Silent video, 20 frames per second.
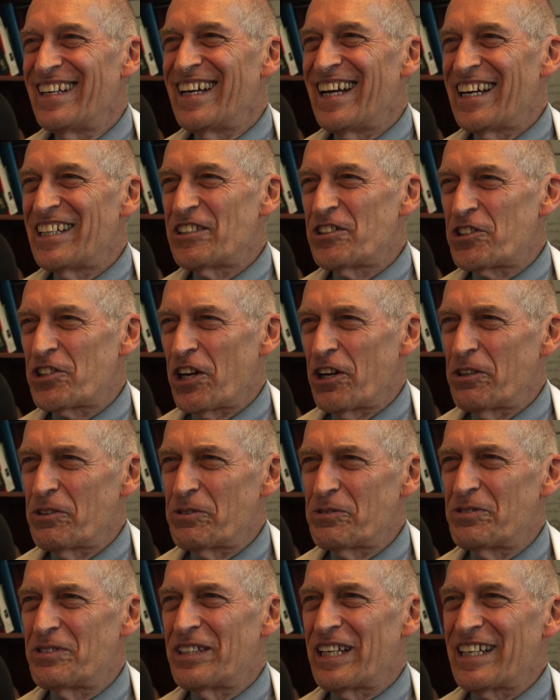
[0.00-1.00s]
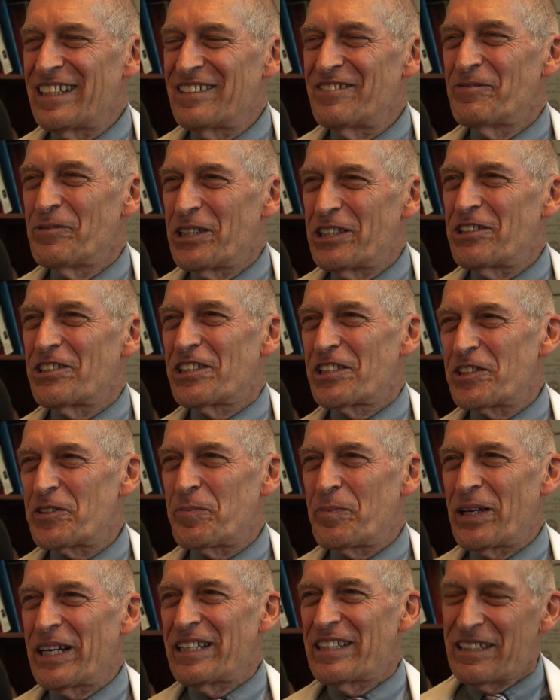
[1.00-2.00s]
and showed that we could
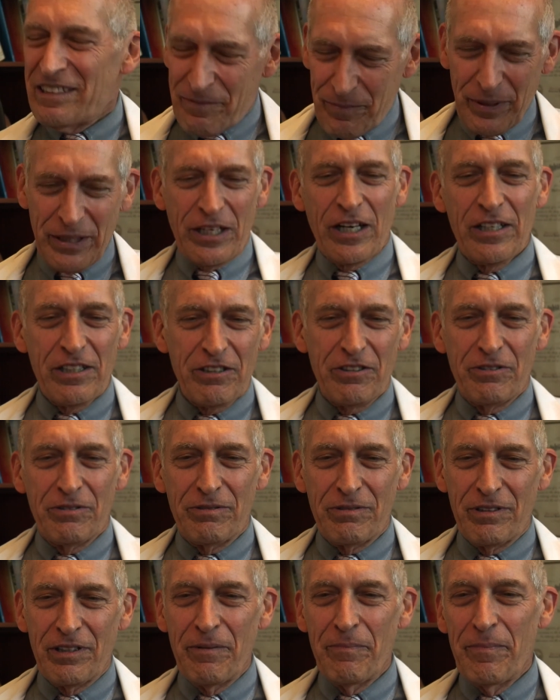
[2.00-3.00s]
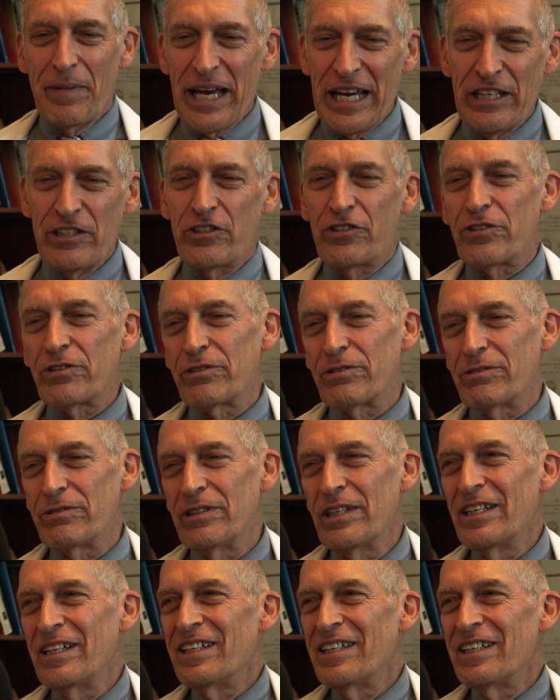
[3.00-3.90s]
explain it because the major